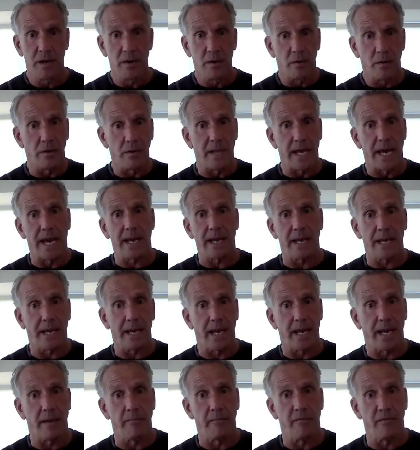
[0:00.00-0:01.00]
Well, that
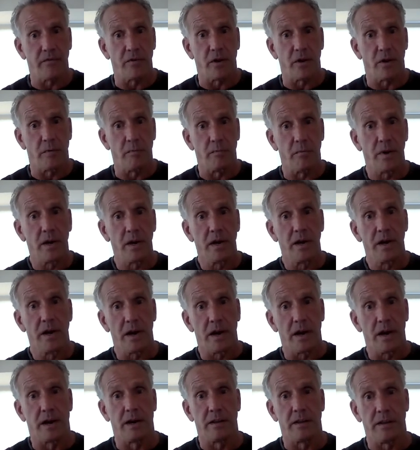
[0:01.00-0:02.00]
came from
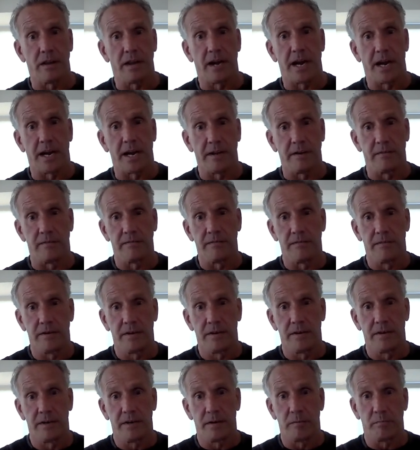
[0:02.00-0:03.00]
a lot of
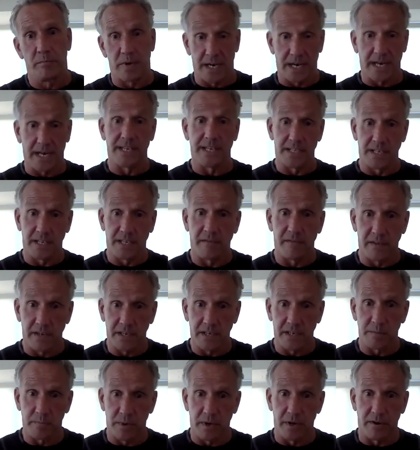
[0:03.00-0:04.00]
positive
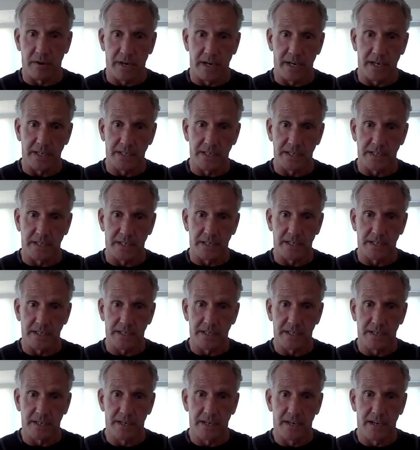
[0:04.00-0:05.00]
experiences
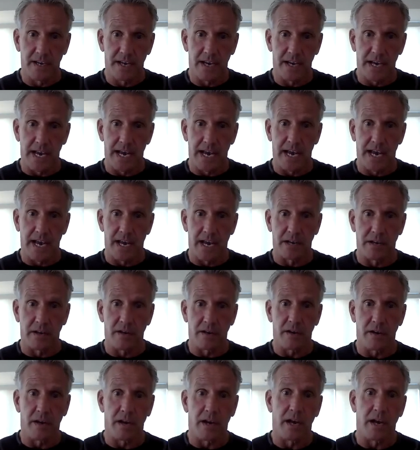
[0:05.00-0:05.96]
and